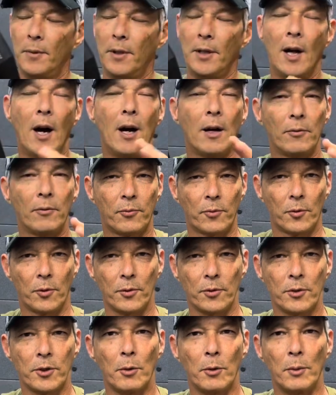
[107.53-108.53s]
not
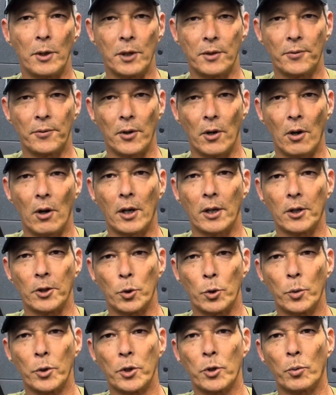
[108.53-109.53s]
for so much for the Arca
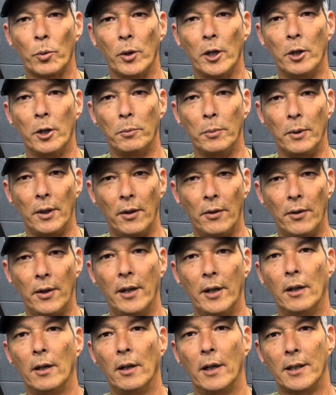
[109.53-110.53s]
Swiss rail, but
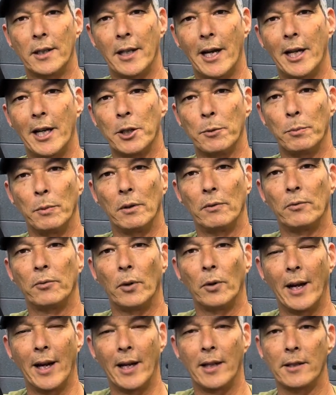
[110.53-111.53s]
their attachment
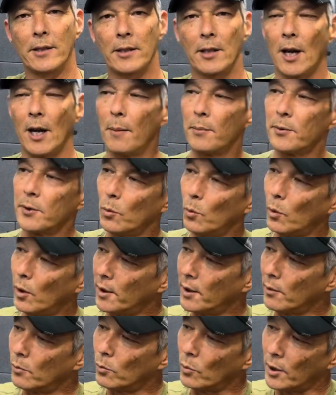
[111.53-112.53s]
for hand stops and what
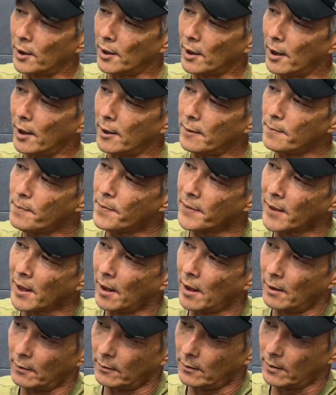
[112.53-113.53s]
whatnot.
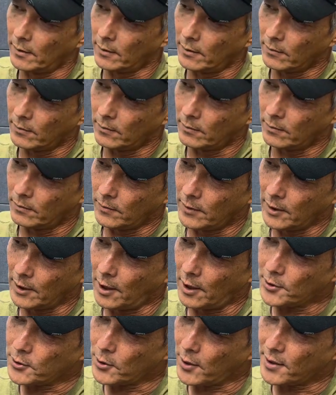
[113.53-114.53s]
It
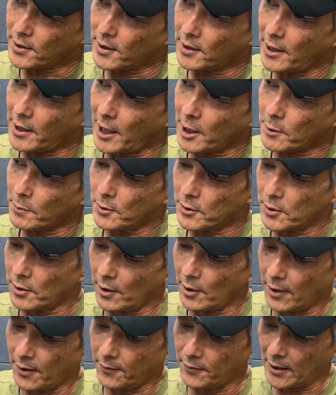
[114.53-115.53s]
also has attachments on
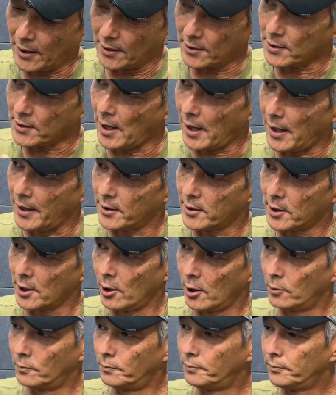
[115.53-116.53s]
the left-hand side.
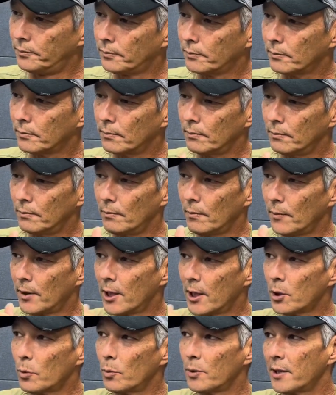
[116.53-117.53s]
So
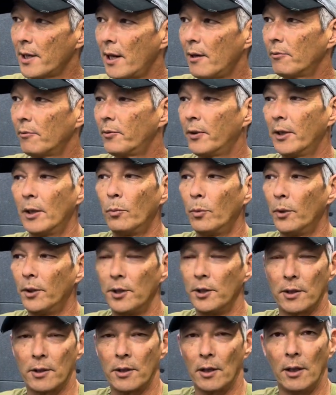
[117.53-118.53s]
this one's outfitted with
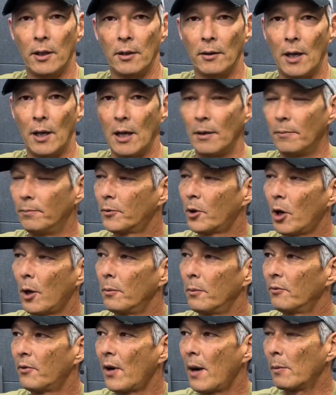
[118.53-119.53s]
just a, a,
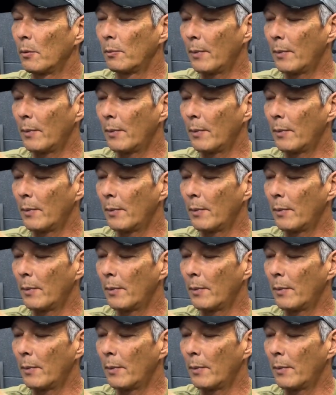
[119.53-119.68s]
carbon fiber